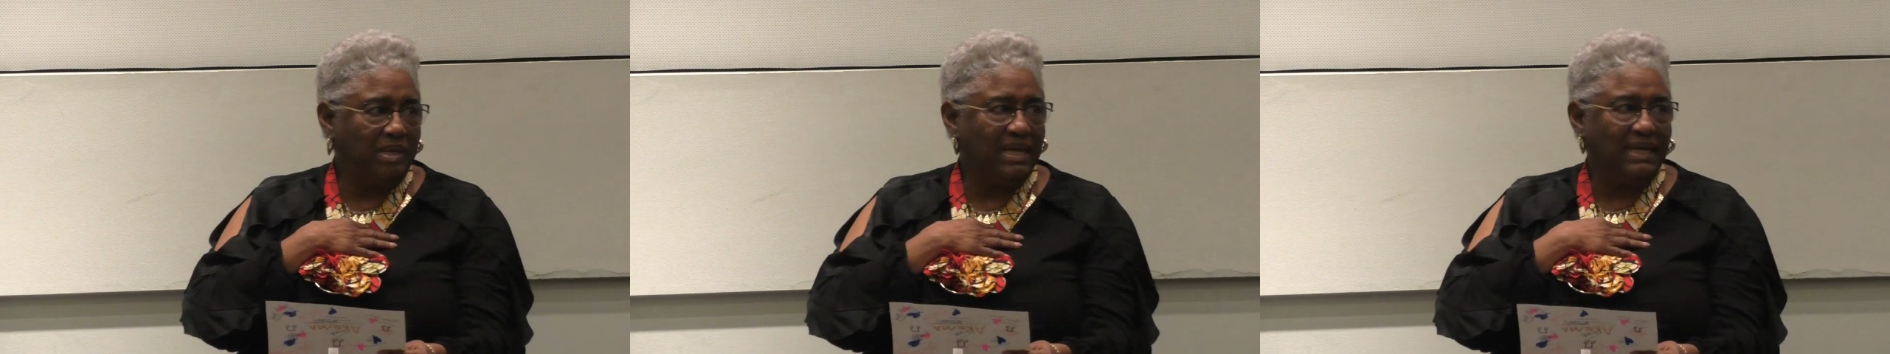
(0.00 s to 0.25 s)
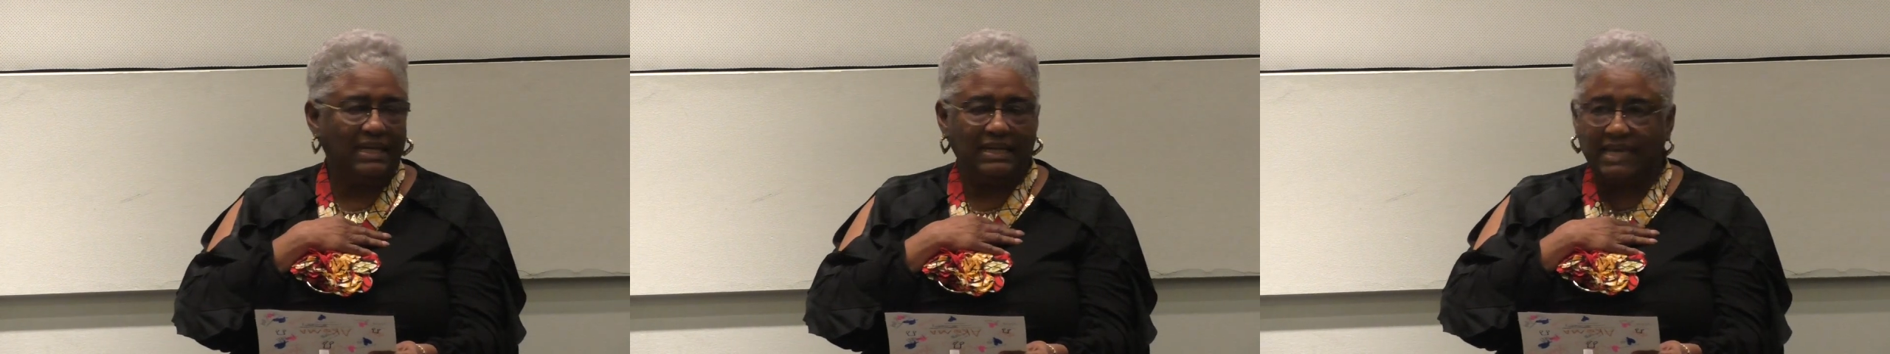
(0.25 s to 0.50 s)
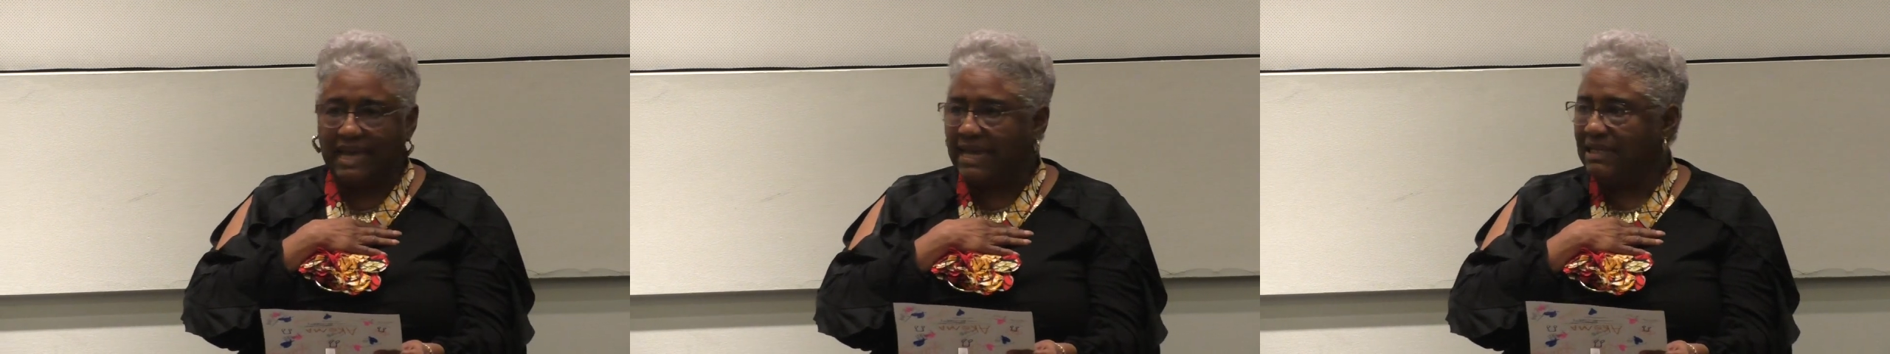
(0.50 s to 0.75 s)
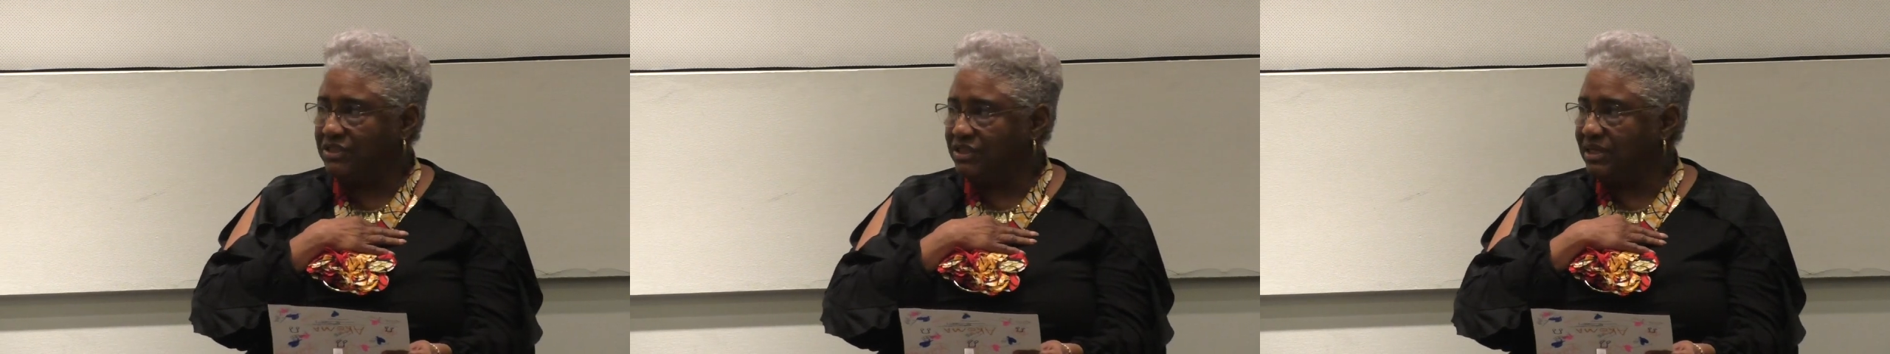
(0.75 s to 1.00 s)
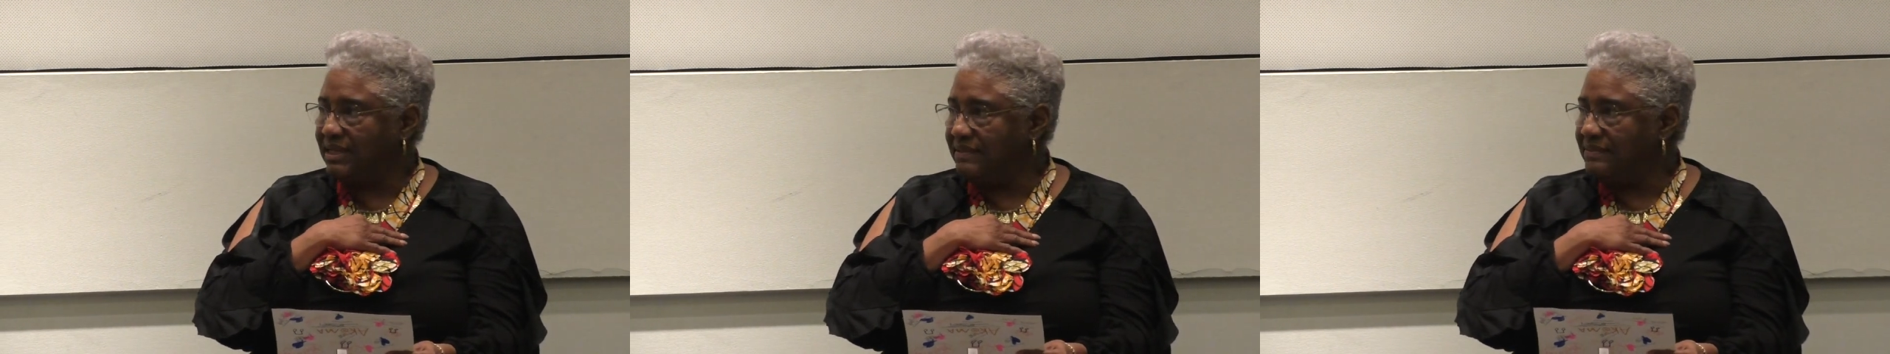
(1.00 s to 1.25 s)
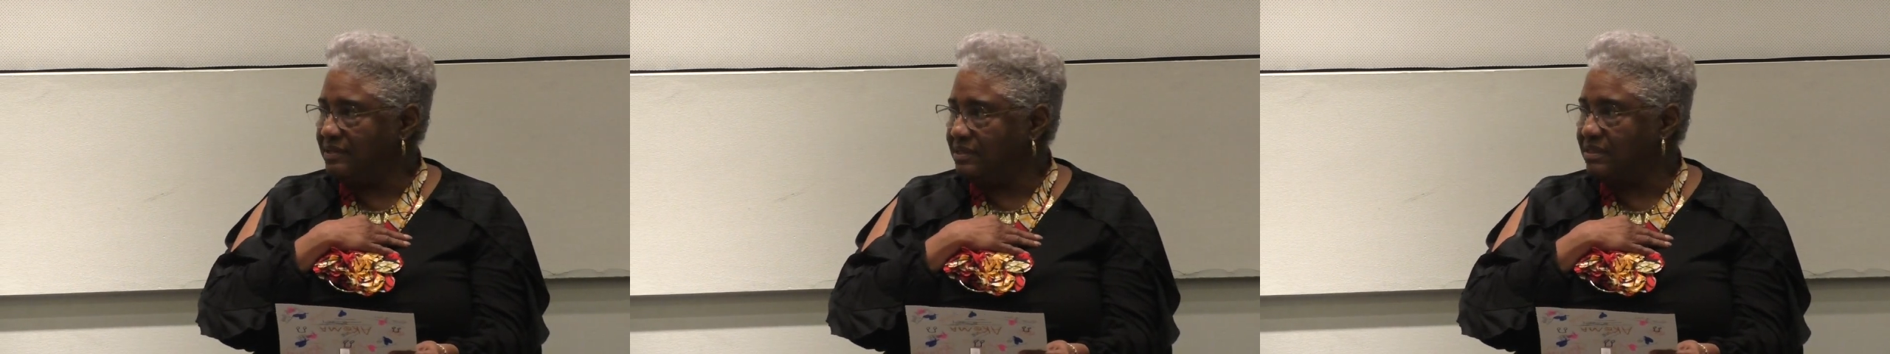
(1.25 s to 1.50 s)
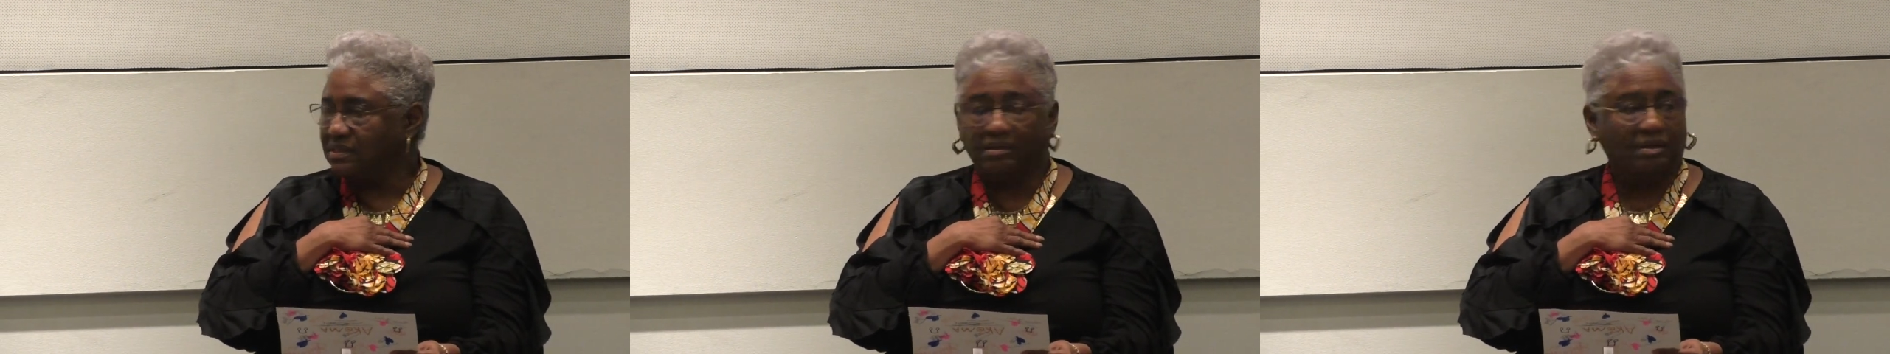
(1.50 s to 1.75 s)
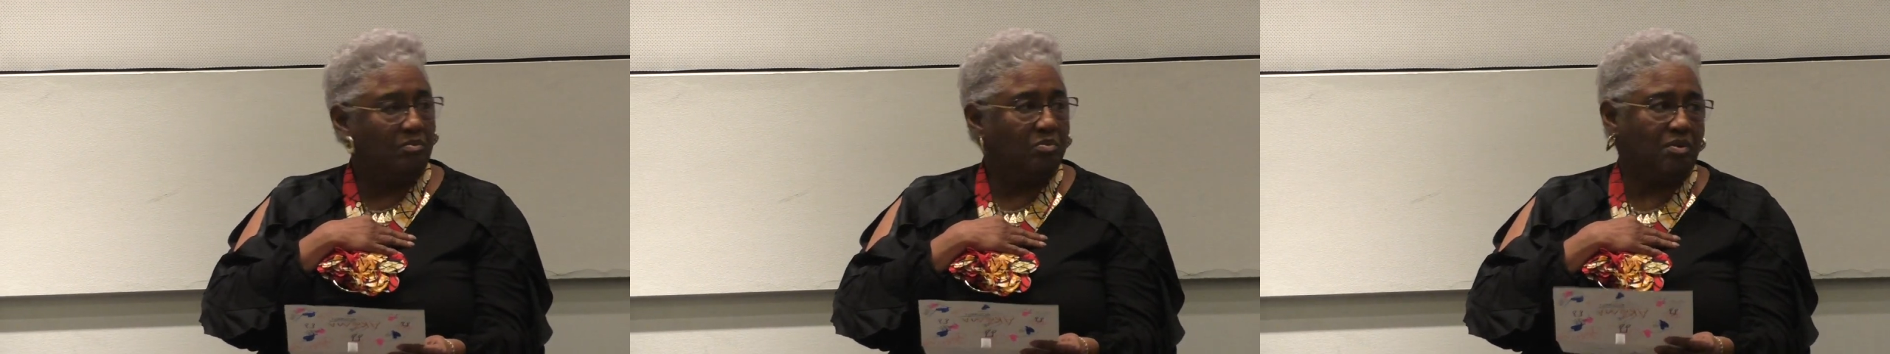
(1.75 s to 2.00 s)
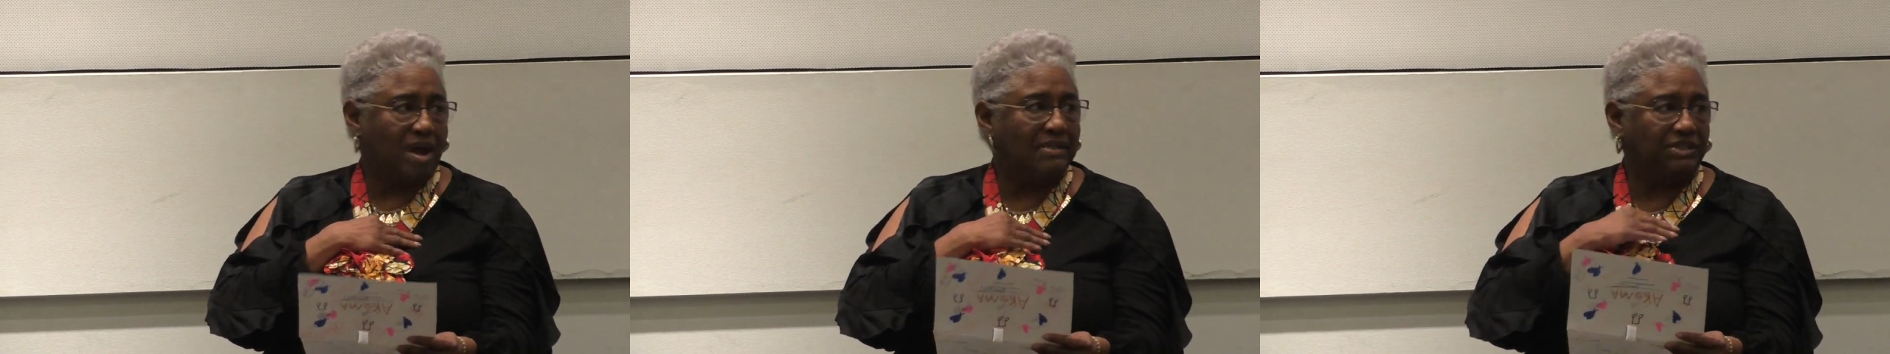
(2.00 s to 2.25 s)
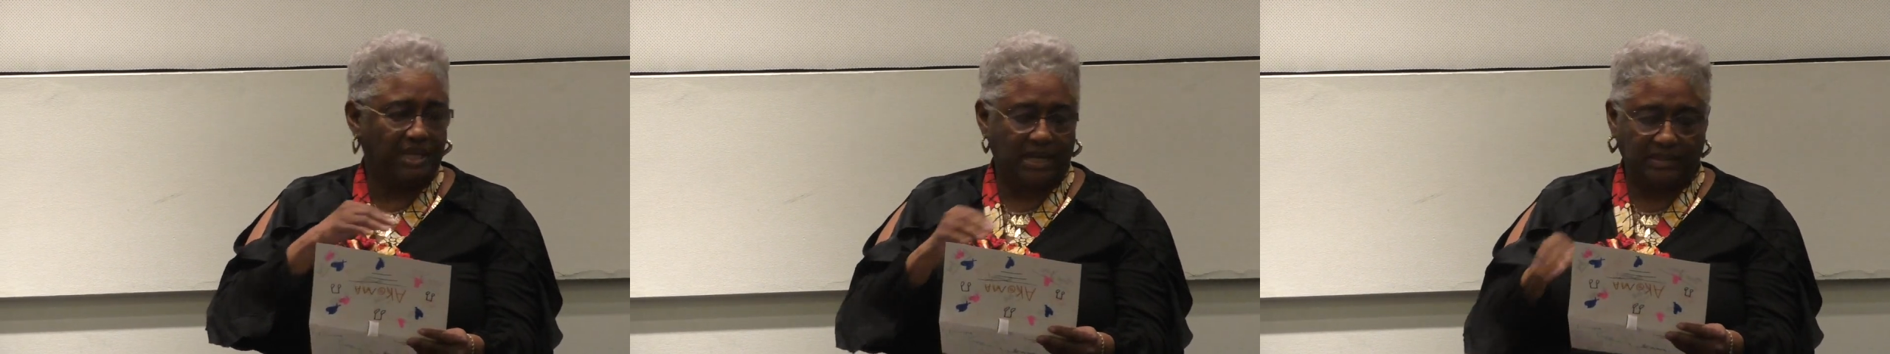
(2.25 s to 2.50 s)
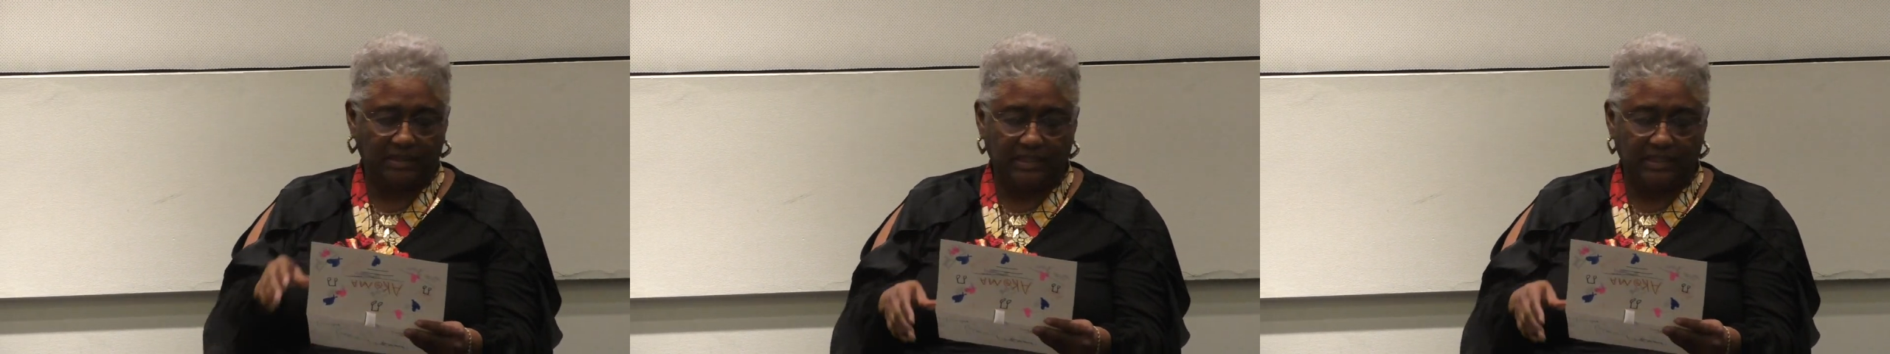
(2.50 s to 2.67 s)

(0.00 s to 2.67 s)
being engaged in this project.